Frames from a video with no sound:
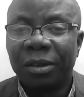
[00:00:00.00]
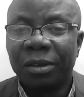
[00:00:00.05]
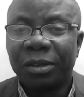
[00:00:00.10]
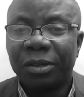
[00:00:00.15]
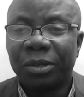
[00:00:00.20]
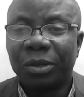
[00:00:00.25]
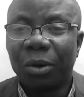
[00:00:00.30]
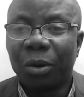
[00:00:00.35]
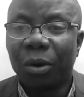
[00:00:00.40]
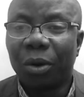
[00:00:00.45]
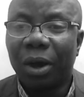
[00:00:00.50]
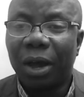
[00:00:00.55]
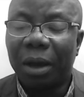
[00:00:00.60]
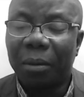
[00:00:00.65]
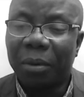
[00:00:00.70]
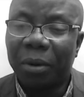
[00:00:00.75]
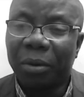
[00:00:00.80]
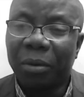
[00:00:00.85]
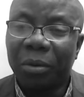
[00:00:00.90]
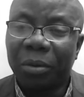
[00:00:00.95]
So
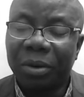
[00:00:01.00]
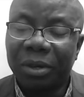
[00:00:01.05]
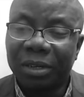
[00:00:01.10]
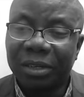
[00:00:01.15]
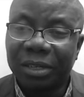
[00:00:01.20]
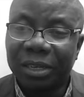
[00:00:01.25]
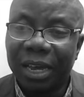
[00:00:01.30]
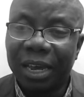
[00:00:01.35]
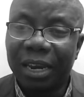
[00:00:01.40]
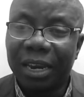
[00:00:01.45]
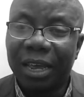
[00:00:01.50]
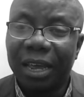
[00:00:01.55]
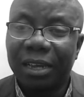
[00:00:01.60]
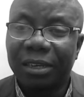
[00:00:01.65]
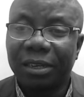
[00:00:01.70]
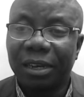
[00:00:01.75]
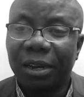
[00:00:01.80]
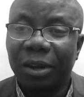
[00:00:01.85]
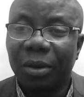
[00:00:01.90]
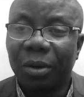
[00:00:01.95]
Habakkuk is saying here,
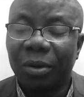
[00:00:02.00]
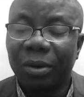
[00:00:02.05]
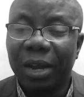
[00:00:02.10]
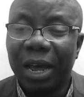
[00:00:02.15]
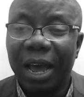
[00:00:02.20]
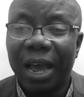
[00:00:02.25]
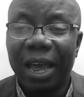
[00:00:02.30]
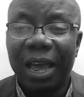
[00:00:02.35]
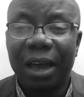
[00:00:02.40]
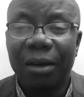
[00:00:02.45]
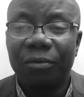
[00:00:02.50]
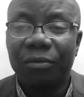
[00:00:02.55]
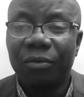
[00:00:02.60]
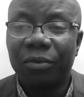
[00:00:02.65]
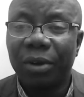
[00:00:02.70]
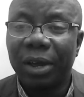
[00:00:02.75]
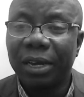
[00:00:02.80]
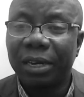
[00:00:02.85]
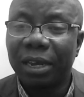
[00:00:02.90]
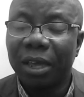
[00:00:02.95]
say, Lord, I have
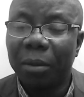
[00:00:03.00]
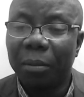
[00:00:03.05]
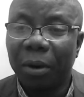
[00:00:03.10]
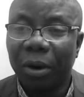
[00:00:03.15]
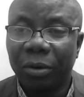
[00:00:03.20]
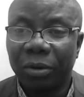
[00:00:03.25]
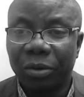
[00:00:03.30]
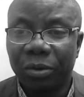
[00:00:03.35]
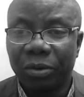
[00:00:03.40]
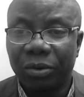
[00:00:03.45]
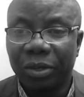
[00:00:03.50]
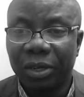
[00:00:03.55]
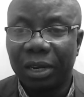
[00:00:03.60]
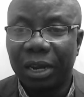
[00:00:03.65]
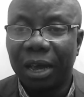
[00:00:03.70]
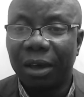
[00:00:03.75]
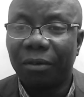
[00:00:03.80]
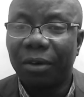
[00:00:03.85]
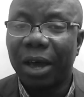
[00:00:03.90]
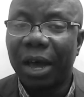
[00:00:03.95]
read about those
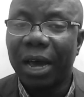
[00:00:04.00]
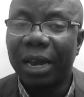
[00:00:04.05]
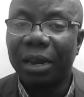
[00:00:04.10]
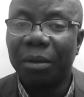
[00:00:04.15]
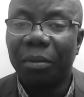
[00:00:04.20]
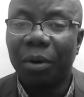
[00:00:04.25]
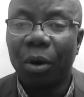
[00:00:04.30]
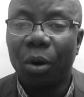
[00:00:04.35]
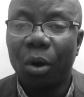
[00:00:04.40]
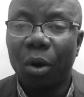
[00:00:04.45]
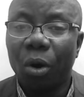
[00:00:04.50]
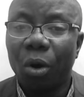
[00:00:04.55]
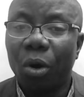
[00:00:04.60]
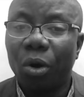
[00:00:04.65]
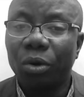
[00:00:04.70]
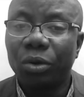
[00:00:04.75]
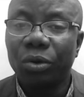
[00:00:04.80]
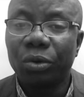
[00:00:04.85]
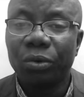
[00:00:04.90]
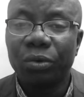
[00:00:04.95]
things. I've heard about
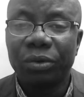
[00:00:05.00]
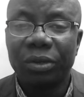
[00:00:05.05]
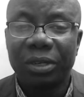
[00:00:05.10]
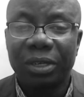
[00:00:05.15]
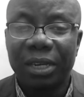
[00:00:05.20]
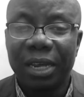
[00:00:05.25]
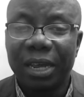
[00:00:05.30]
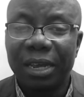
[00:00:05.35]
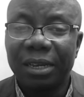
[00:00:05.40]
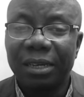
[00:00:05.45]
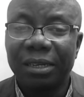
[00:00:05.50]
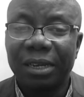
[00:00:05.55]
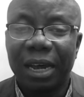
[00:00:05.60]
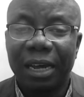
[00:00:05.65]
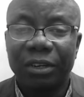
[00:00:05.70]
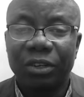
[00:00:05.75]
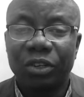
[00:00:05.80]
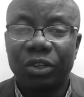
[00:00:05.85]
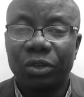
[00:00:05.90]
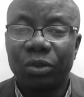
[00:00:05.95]
all those things
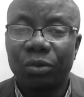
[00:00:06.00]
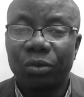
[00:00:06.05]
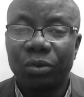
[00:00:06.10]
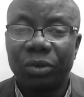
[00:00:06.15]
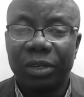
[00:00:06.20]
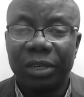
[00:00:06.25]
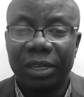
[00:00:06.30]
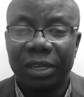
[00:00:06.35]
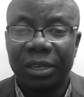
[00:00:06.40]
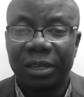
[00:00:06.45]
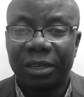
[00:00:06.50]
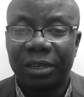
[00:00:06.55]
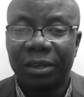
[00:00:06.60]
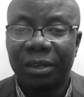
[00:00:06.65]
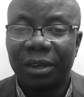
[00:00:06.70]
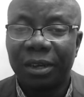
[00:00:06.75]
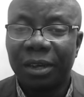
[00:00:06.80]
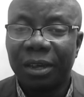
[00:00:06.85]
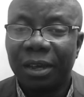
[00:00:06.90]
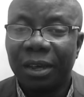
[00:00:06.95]
that you did.
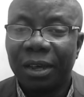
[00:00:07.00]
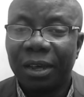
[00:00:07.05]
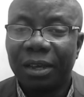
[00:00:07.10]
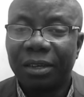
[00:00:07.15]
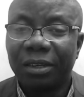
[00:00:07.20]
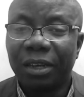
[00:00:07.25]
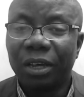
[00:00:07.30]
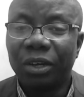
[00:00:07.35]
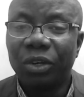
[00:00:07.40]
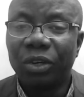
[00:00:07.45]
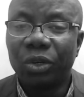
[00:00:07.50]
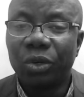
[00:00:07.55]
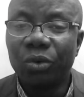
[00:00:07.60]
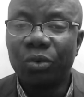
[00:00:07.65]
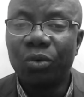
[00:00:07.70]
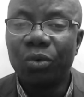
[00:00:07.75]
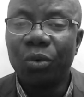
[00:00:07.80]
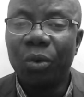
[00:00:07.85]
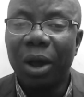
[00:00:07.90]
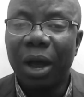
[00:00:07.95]
Say,
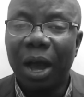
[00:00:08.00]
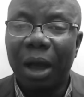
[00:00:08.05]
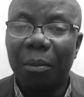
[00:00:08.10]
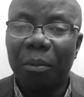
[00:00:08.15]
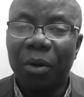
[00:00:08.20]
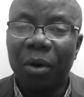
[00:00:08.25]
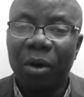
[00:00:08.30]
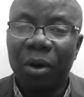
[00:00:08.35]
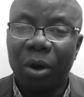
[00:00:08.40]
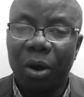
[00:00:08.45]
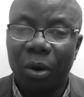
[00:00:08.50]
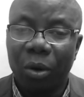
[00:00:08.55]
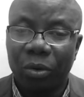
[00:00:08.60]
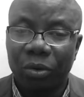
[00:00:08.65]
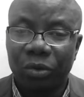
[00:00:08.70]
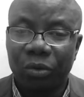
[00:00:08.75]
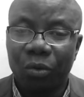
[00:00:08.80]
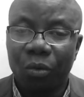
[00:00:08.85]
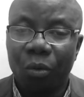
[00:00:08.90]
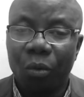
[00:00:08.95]
do among
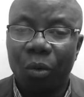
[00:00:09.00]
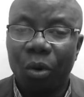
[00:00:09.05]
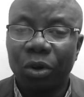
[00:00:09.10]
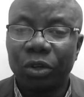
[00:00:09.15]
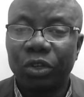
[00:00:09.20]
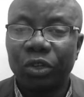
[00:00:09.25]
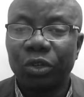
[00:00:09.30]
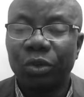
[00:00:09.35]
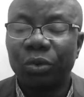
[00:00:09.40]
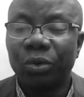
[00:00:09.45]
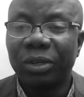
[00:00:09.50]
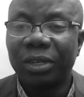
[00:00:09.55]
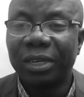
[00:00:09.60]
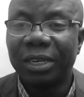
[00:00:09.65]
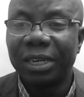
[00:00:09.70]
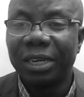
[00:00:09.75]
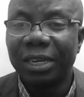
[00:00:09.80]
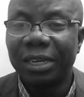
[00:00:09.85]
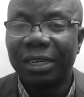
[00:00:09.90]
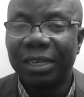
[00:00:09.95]
us what you
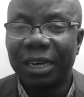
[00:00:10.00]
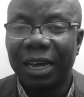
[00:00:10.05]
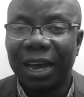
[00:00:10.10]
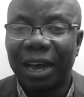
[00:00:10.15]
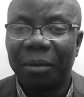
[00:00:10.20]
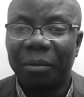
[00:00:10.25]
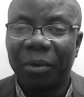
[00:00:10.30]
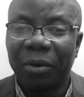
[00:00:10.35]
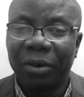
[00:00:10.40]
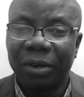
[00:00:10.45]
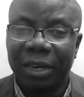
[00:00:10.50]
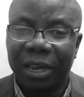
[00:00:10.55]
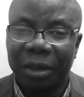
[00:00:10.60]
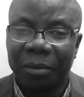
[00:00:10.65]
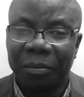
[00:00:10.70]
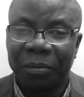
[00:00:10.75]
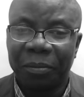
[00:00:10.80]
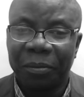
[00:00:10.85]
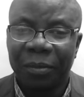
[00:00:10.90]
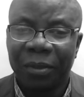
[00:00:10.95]
did among them.